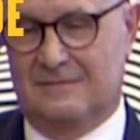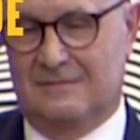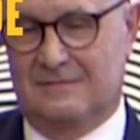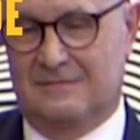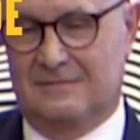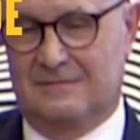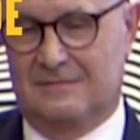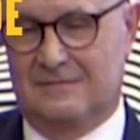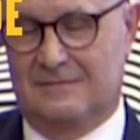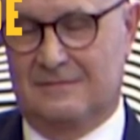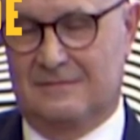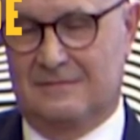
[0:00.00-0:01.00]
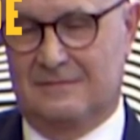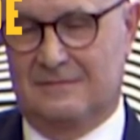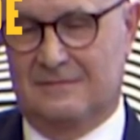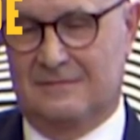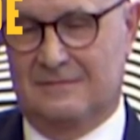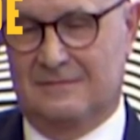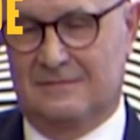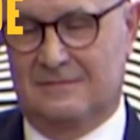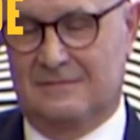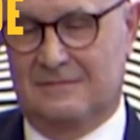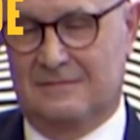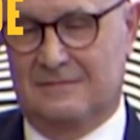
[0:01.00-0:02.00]

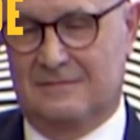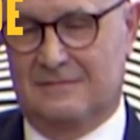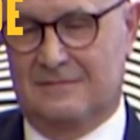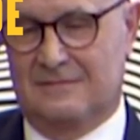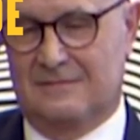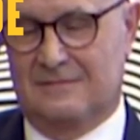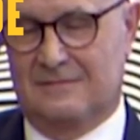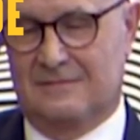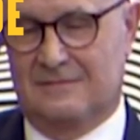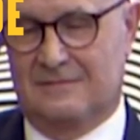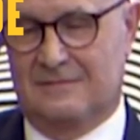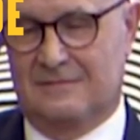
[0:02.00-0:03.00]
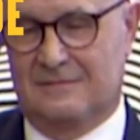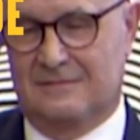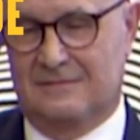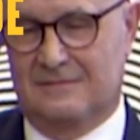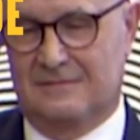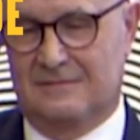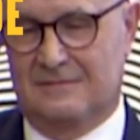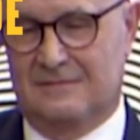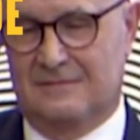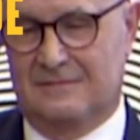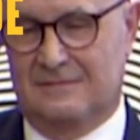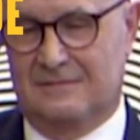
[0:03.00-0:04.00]

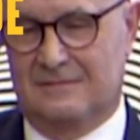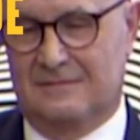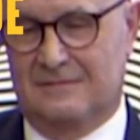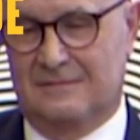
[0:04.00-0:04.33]
(not speaking)